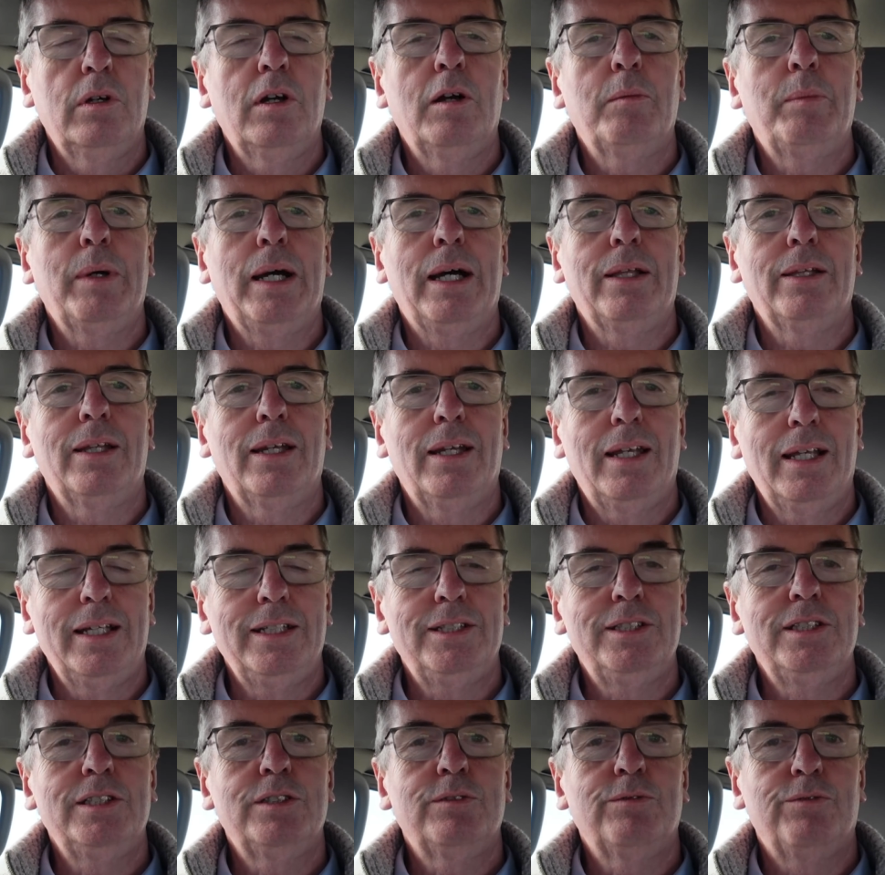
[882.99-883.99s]
about the
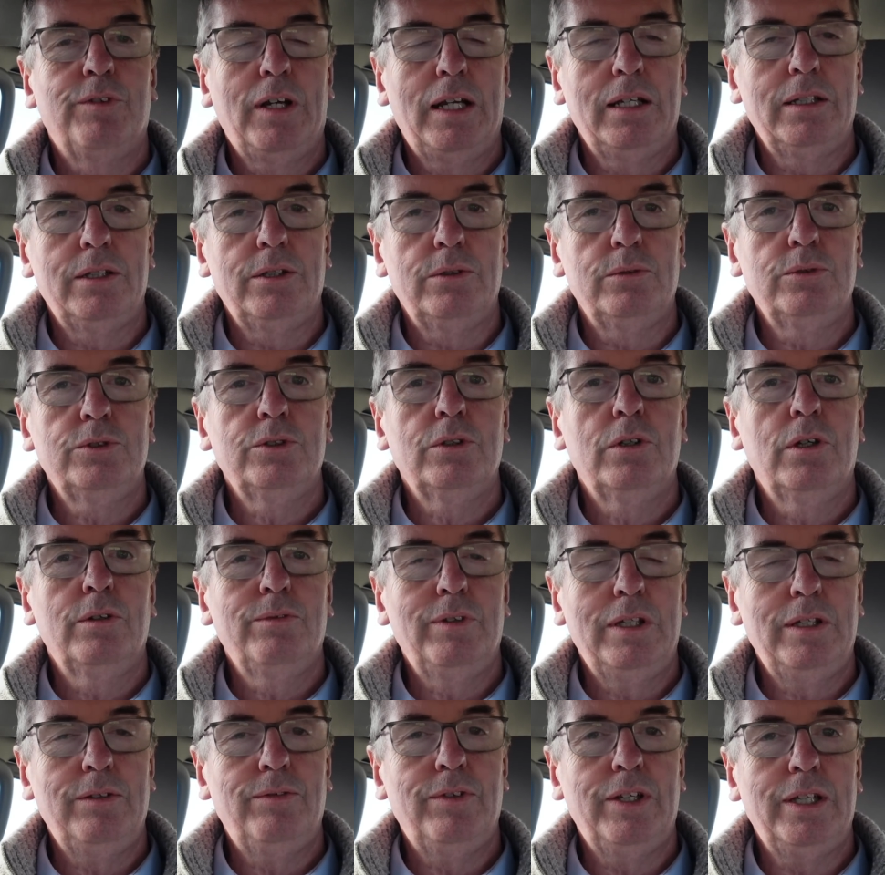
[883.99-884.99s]
latest values of
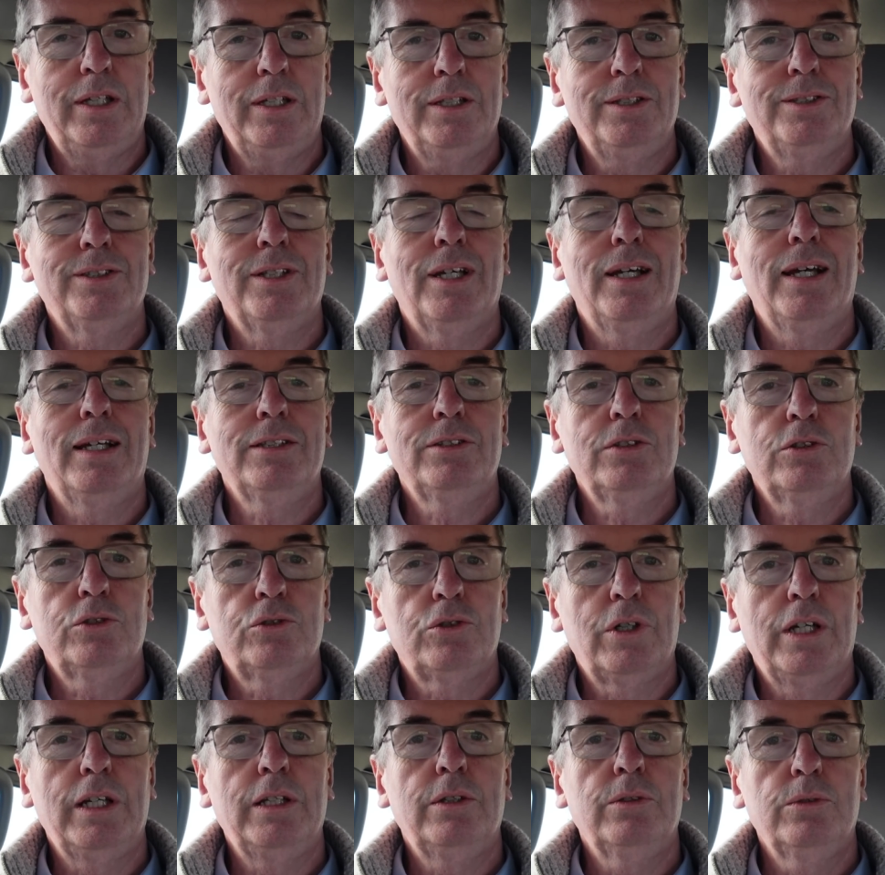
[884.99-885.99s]
EVs at a
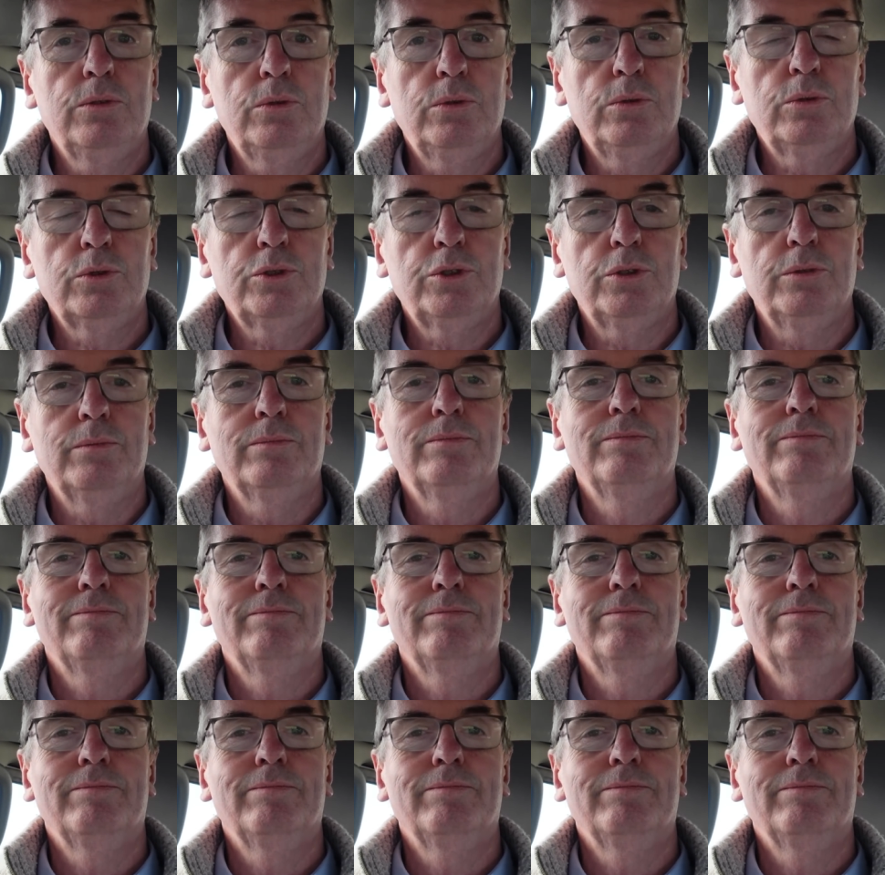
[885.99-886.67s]
trade auction.